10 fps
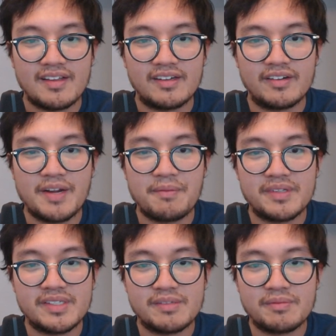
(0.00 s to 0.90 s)
All right,
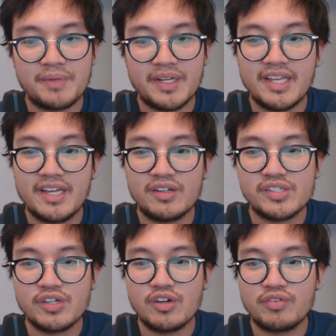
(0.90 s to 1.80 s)
but he can
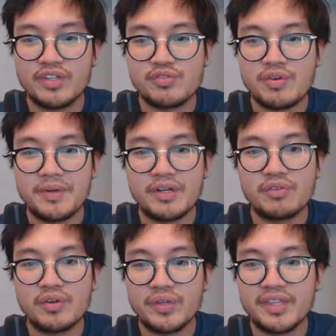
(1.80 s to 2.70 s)
also go for this
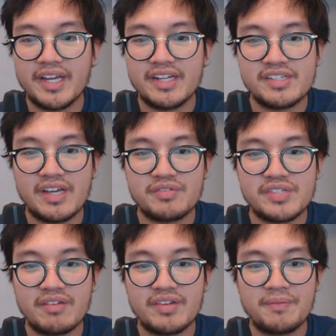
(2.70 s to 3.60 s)
remaneuver with knight to
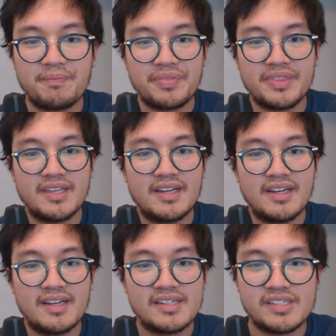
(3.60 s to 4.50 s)
f7.
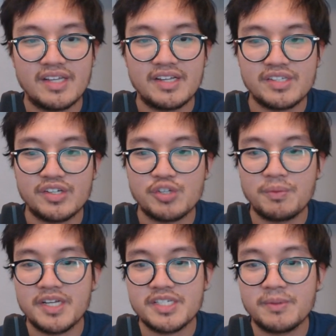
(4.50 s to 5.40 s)
That's also
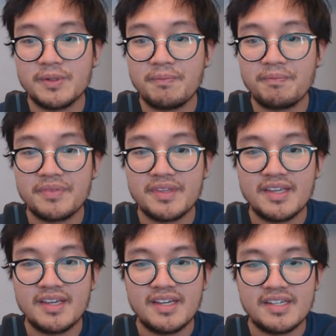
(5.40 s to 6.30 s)
possible.
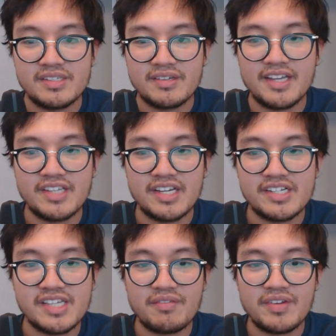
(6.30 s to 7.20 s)
So king to
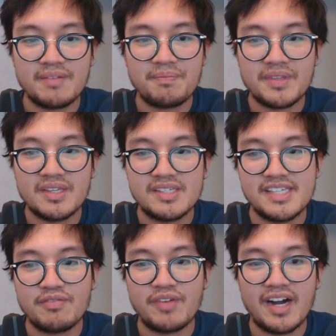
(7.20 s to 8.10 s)
h7,
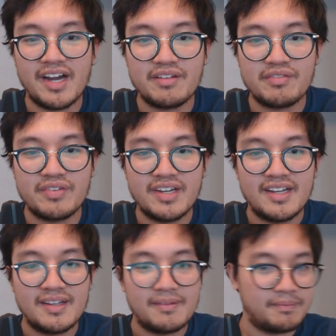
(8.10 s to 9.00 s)
c5,
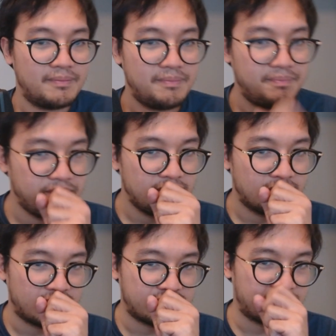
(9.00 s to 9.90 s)

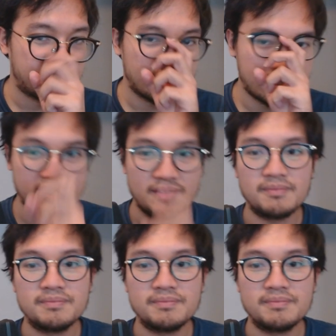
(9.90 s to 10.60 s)
knight to f6,